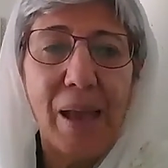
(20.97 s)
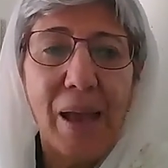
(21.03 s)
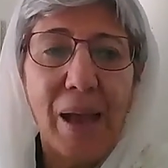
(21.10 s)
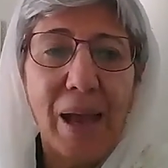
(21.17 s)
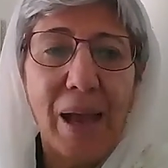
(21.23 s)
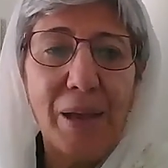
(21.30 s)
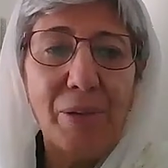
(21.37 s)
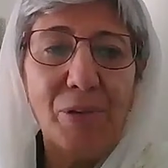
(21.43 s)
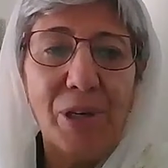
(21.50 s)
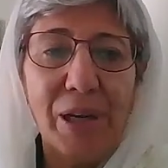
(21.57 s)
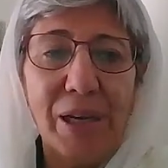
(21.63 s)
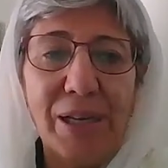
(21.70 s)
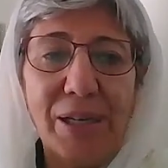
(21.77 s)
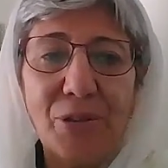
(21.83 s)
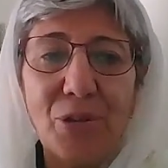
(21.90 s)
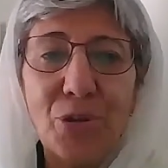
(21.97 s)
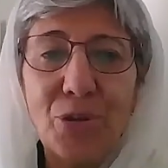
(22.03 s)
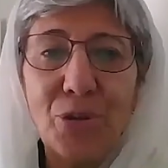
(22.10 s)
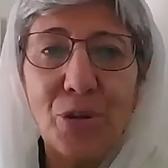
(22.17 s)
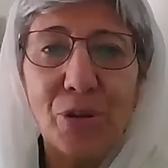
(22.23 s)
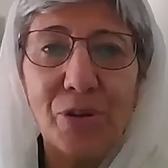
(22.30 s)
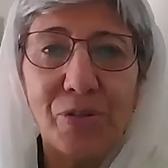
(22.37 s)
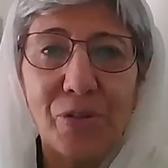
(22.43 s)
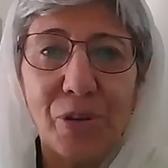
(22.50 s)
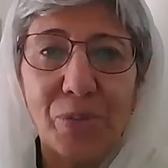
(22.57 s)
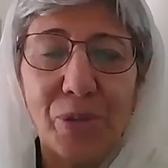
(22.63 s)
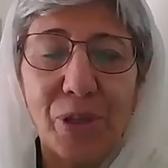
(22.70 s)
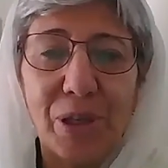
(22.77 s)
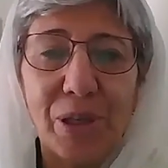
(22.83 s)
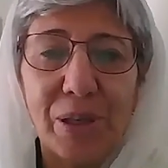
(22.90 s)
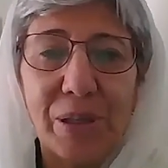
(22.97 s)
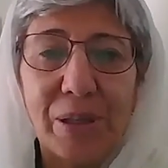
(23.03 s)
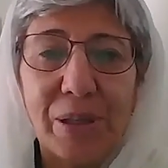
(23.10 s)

I would like to start from the